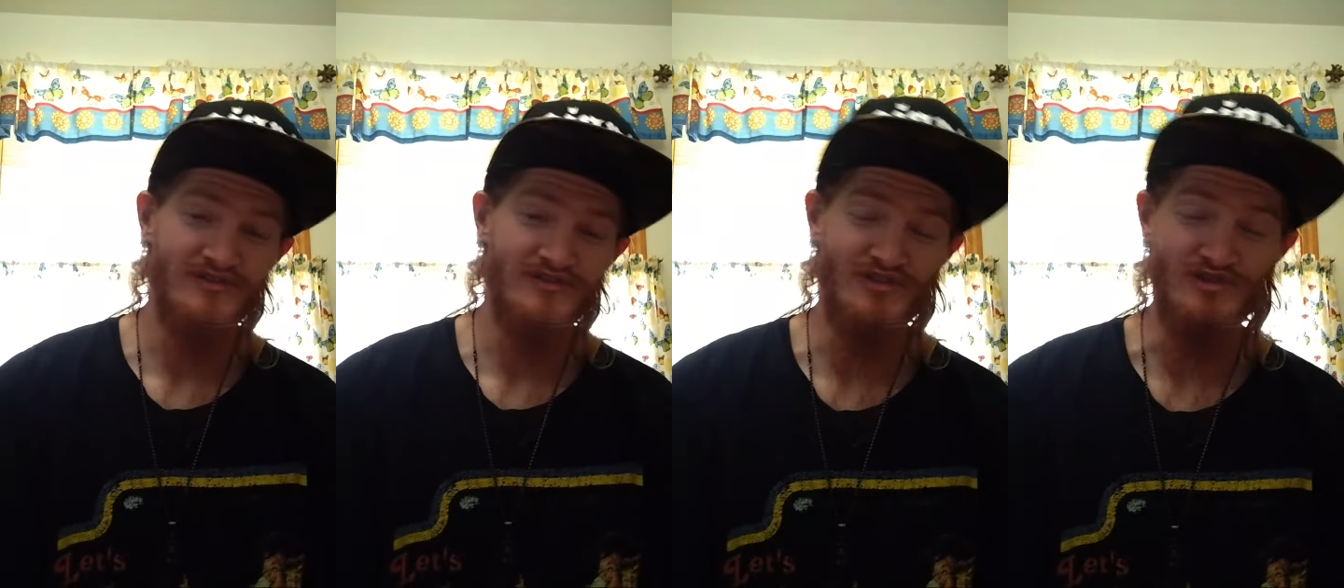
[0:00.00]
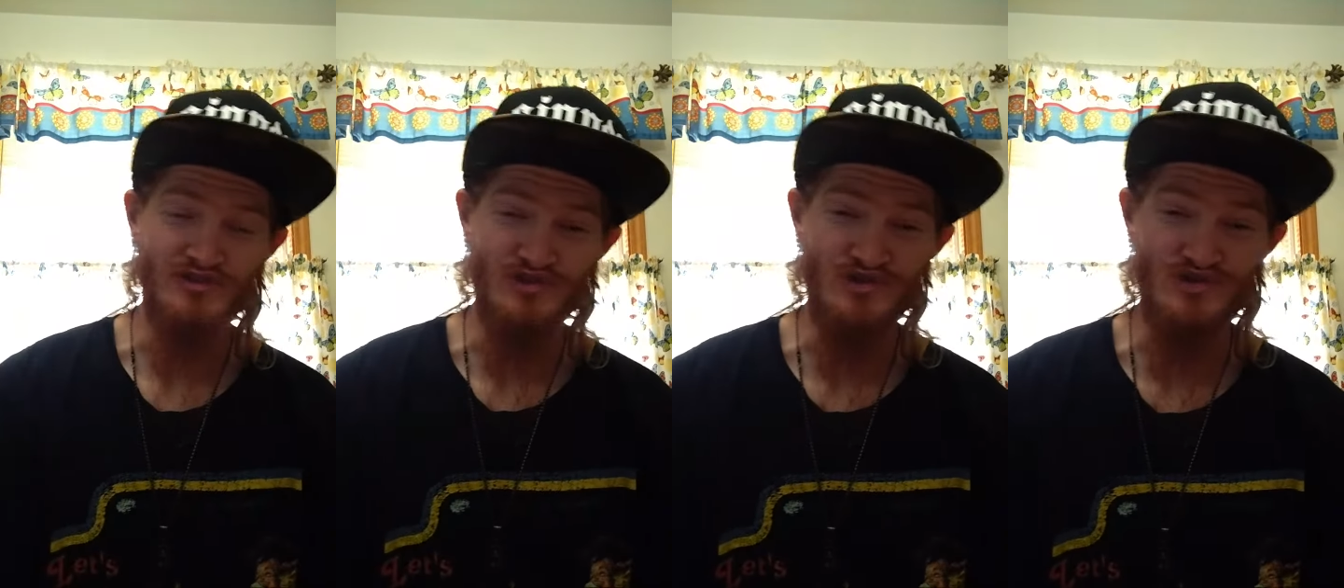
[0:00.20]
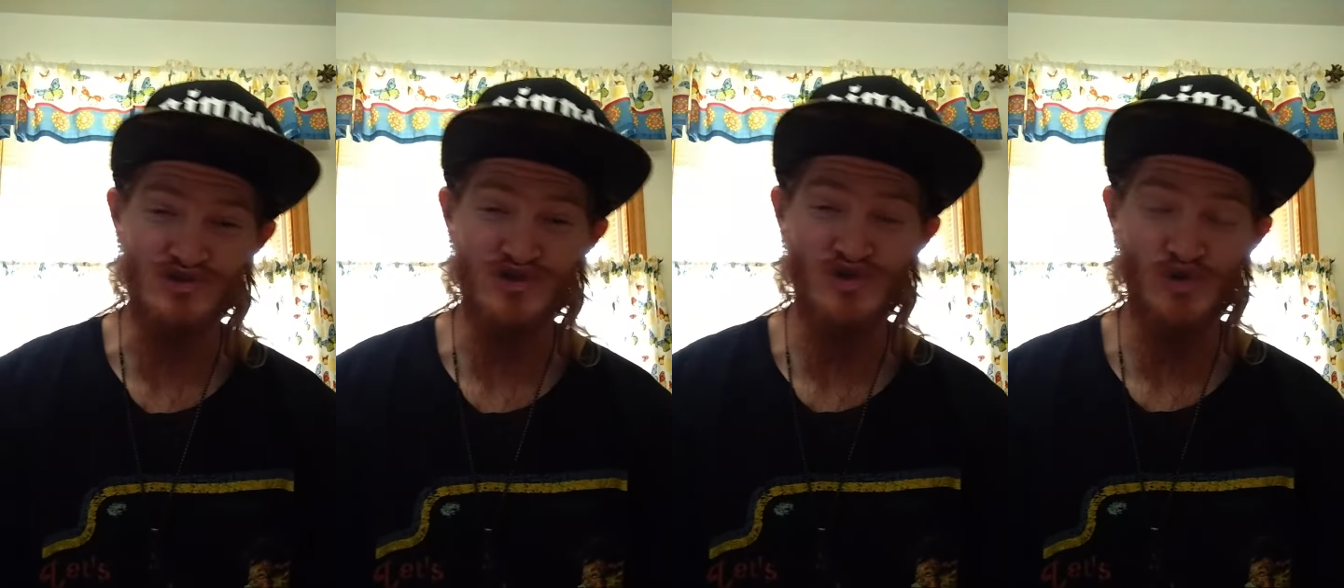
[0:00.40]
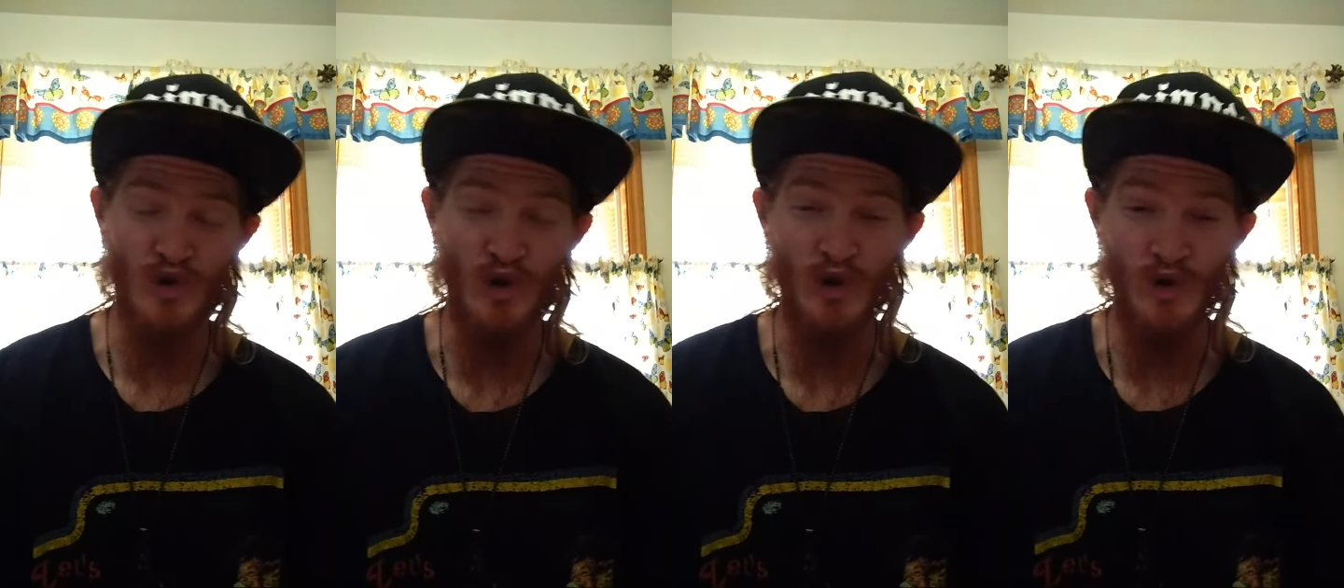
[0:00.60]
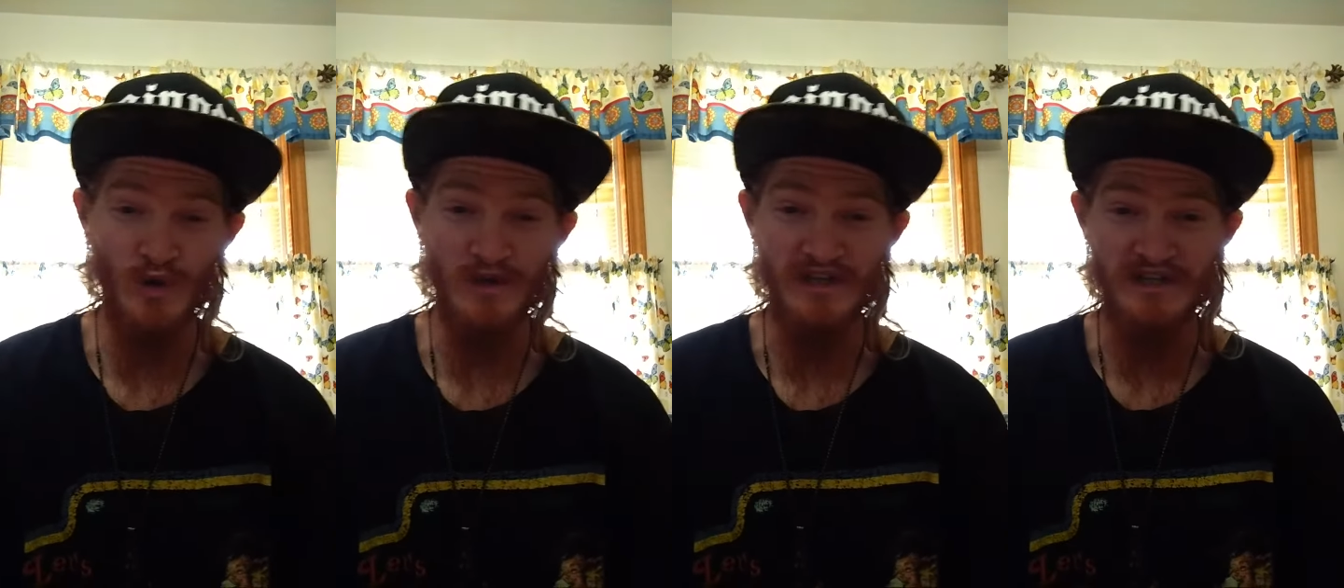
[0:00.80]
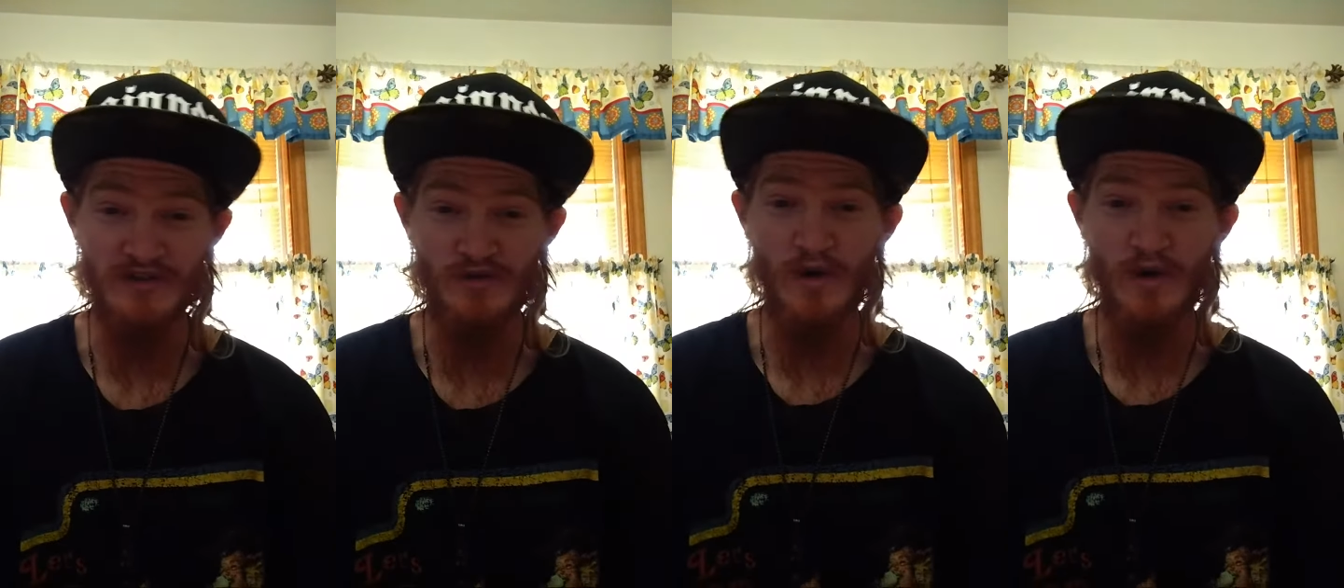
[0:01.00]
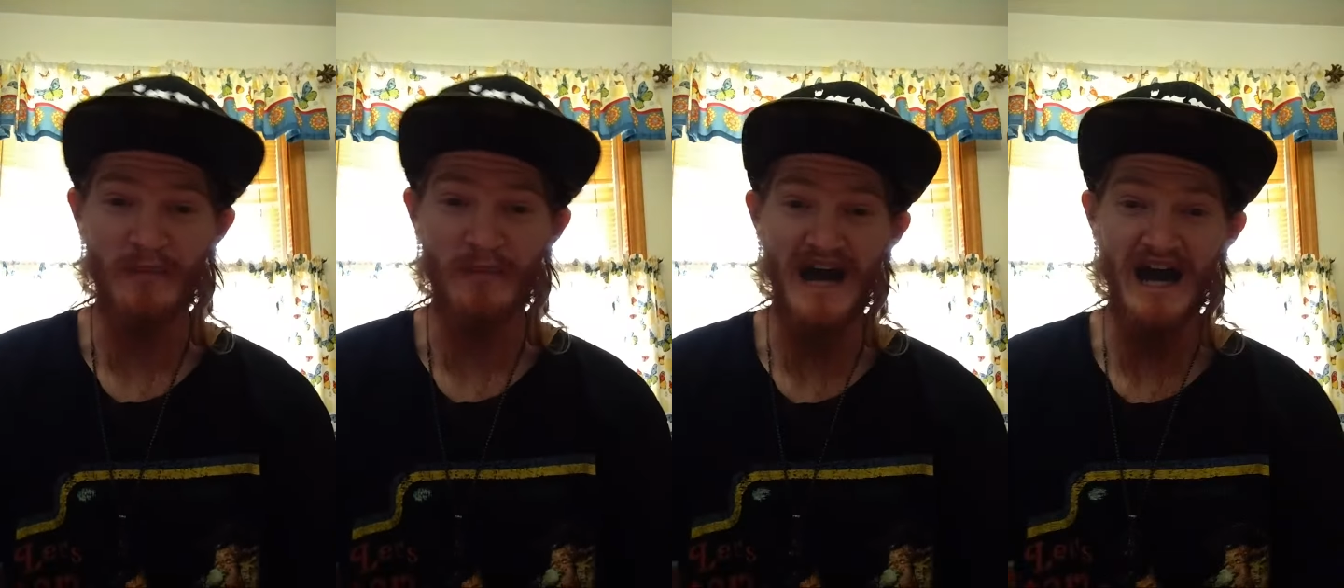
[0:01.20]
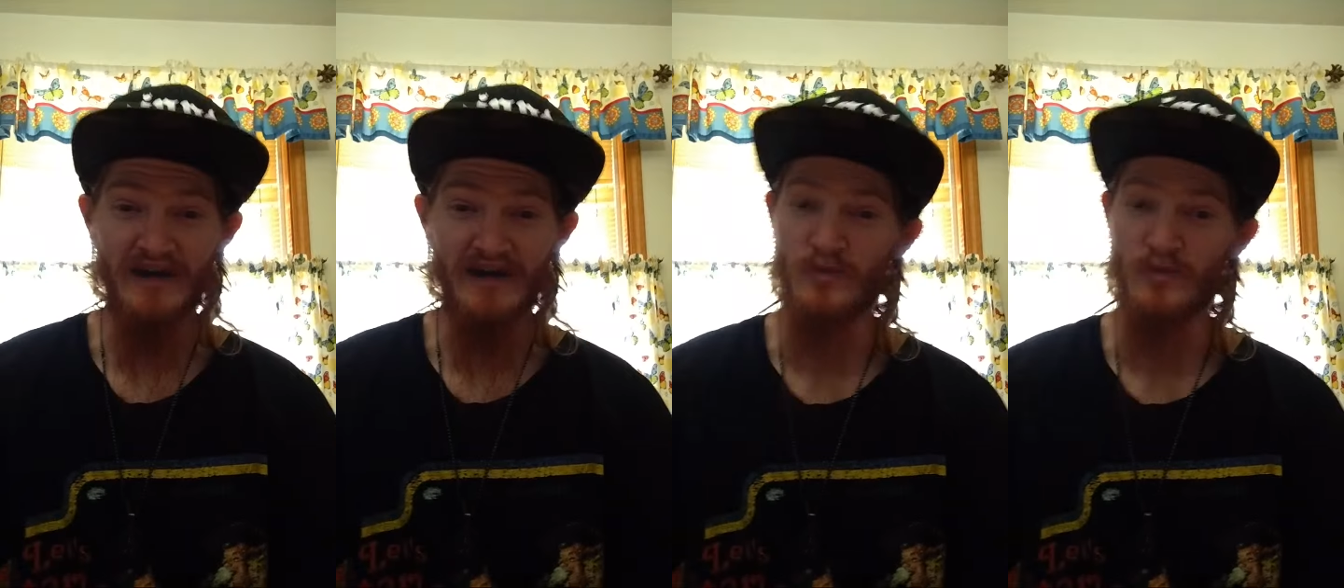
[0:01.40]
You you scrolled into a
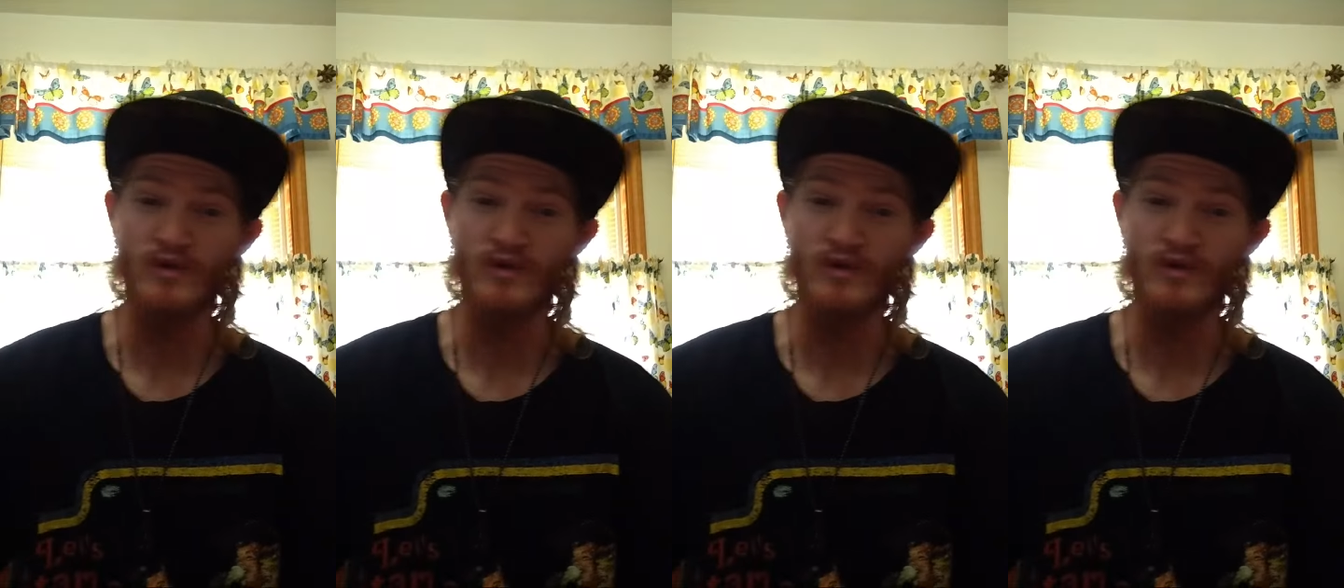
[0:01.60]
mod